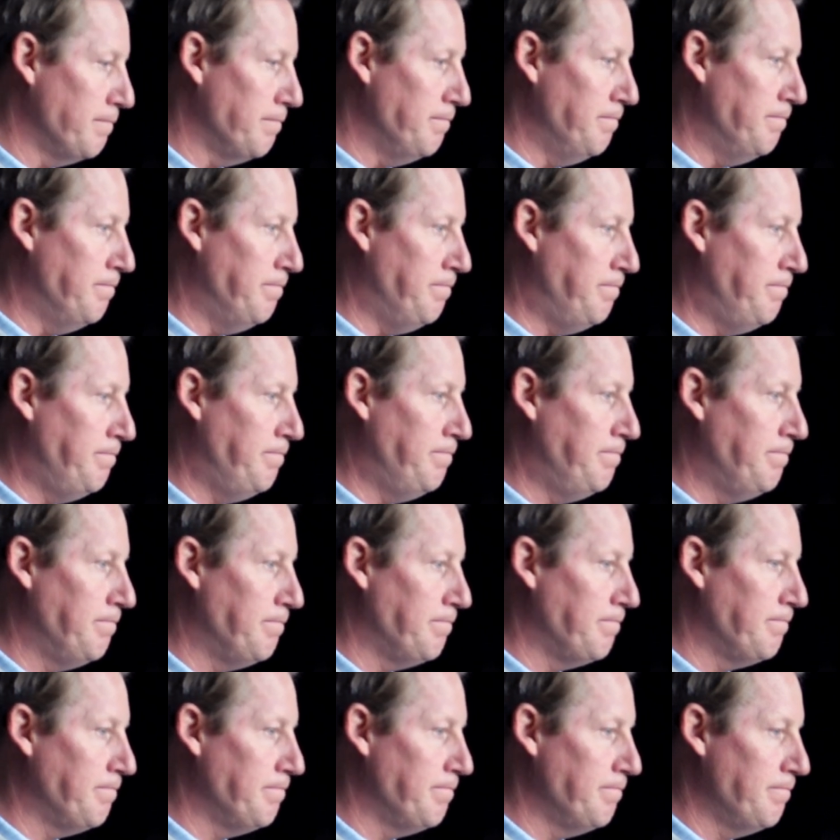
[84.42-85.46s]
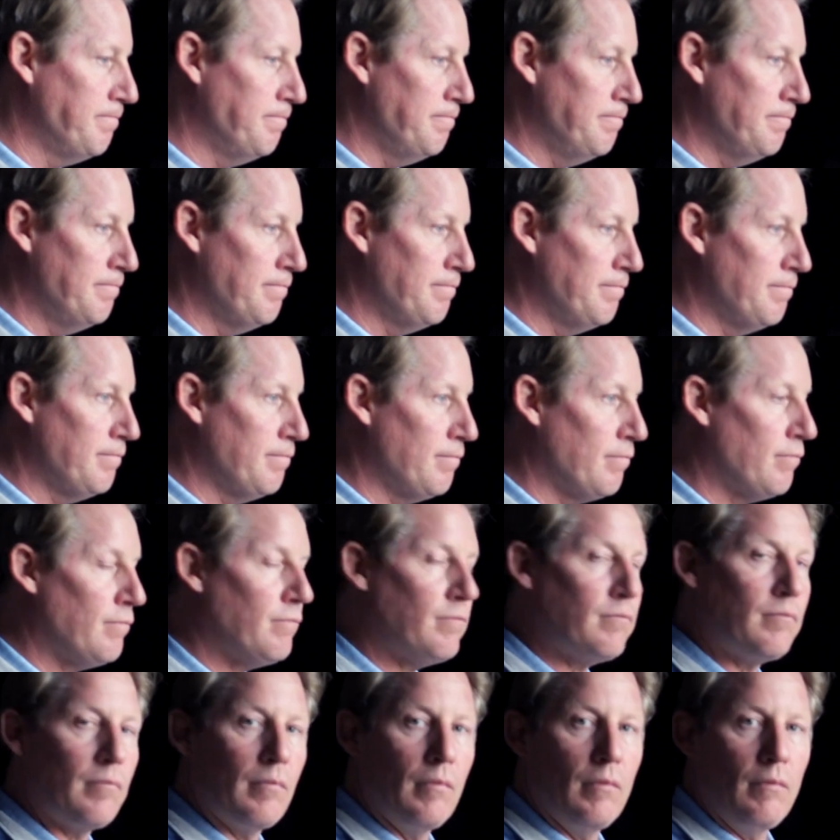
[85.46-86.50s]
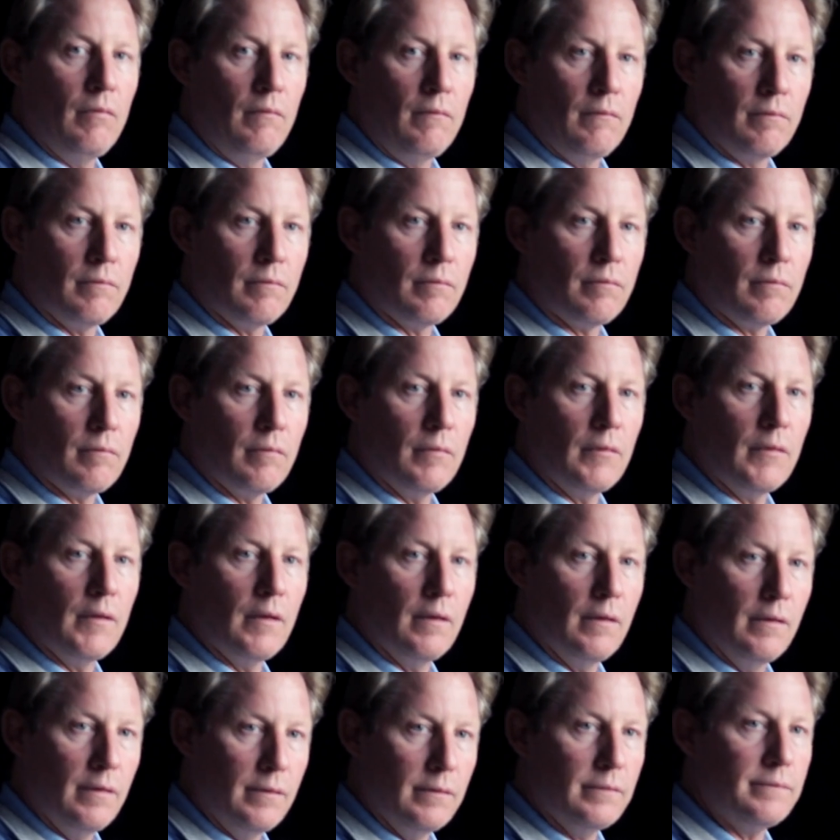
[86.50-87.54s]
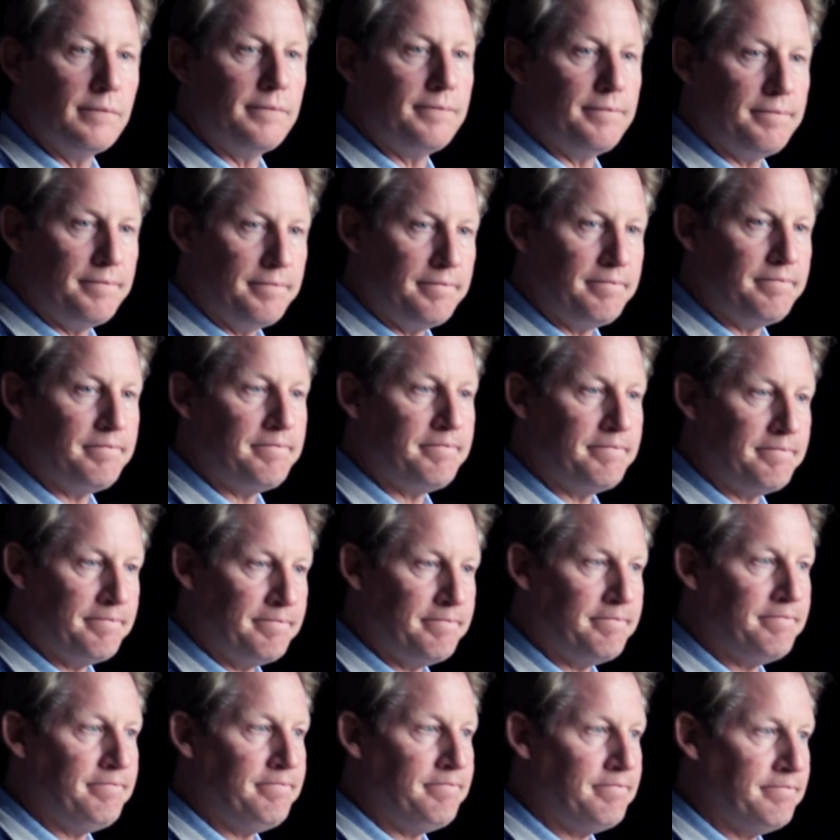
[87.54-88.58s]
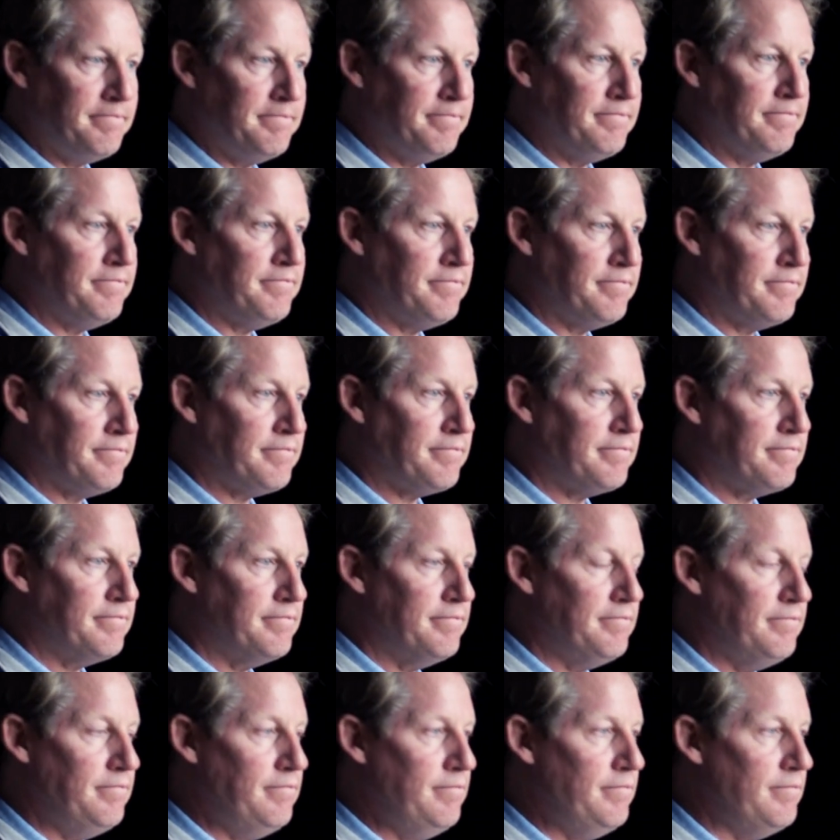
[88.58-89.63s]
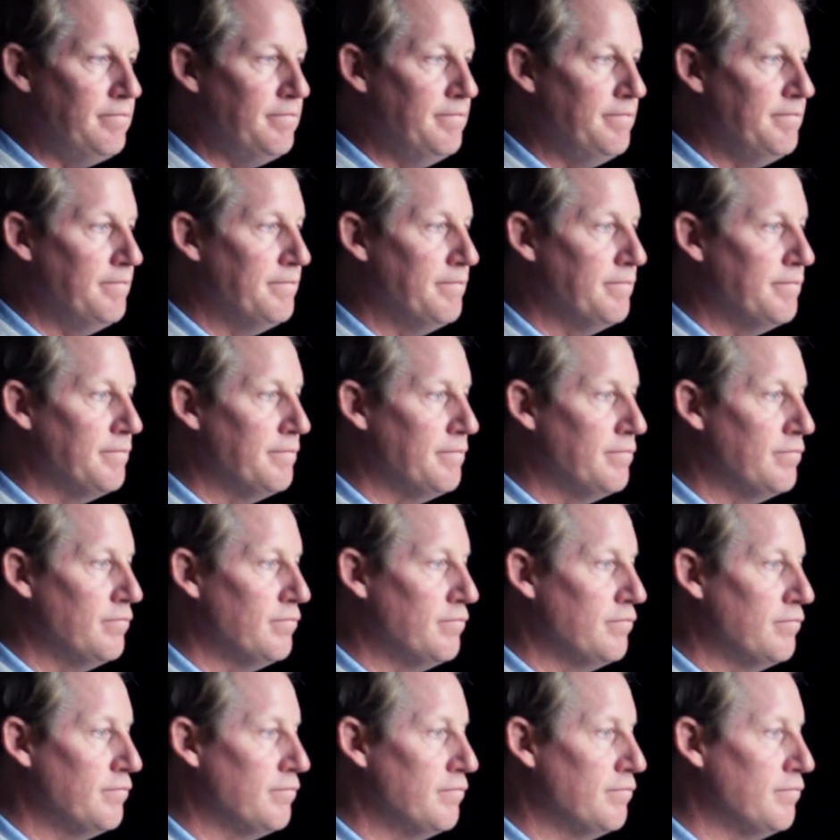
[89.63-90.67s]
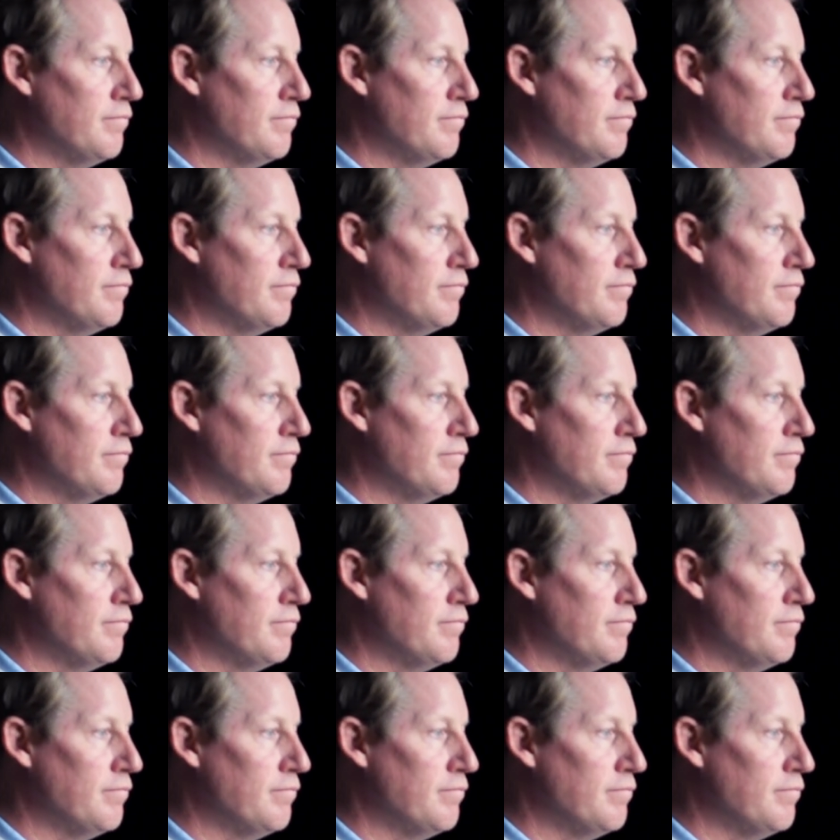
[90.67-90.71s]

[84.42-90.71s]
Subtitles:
This person isn't speaking.